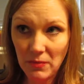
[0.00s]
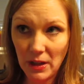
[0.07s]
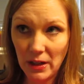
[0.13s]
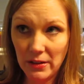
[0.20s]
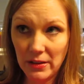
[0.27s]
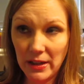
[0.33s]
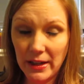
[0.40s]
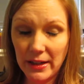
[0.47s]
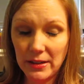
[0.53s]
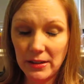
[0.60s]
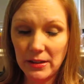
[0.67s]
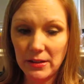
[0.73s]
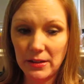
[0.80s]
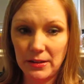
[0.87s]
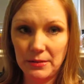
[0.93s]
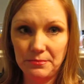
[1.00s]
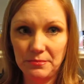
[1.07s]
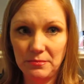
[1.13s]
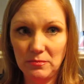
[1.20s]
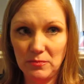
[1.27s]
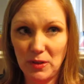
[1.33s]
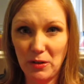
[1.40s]
that
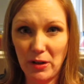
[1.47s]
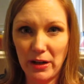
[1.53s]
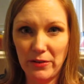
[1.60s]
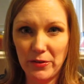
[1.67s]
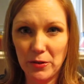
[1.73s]
you have